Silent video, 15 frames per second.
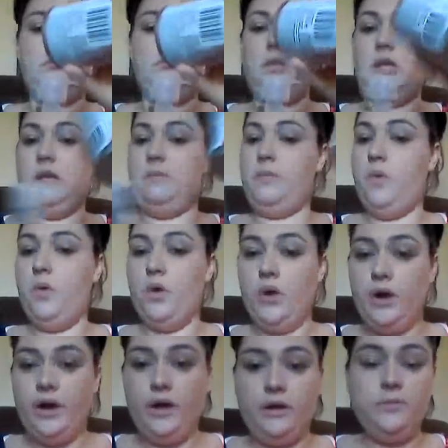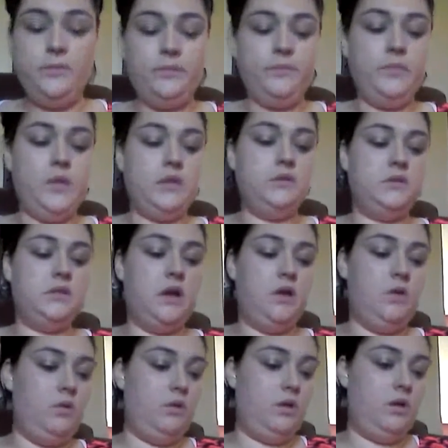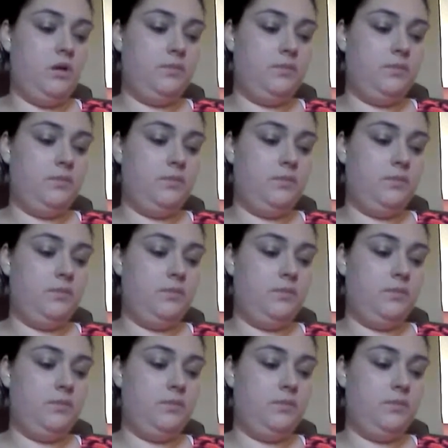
Keep pouring. So